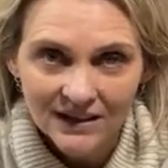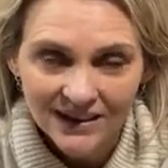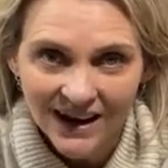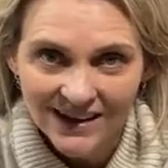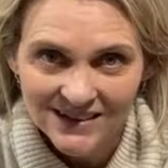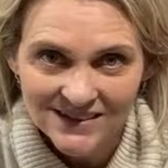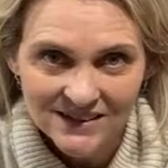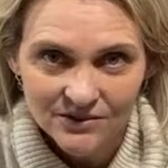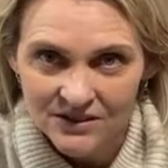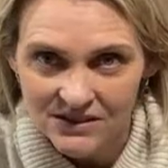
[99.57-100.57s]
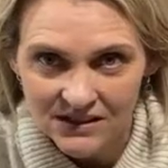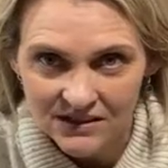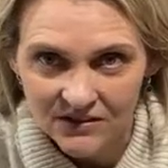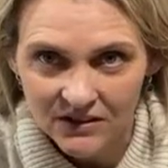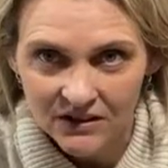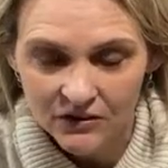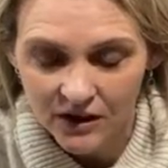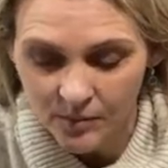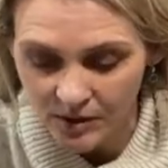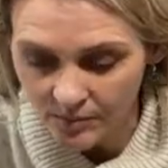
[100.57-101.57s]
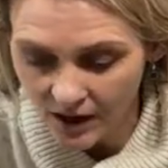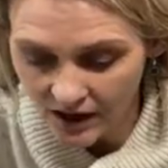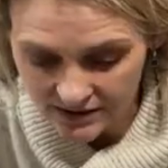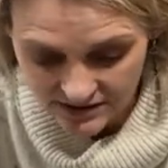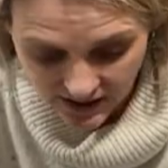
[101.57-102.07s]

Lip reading: likes to receive a little cubby box.